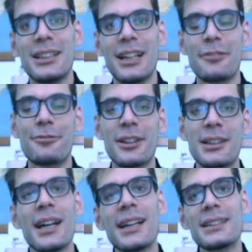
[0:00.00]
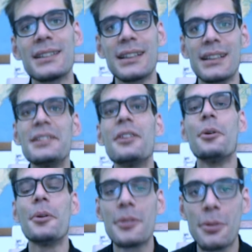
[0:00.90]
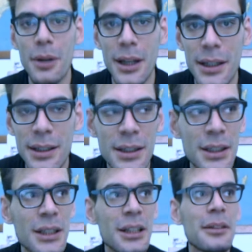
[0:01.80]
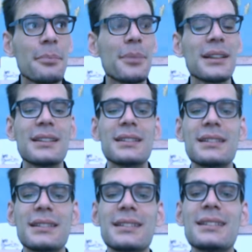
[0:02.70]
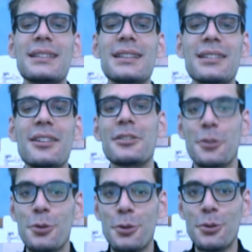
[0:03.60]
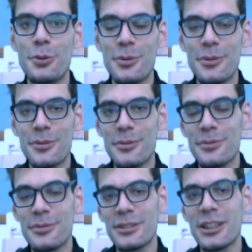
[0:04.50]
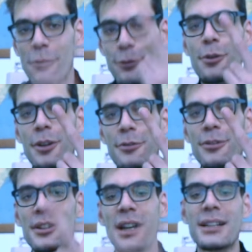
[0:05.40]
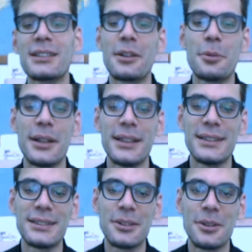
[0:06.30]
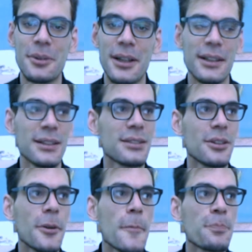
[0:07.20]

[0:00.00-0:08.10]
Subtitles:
and fantastic in another way, but these are two different fantastic ways, all right? So.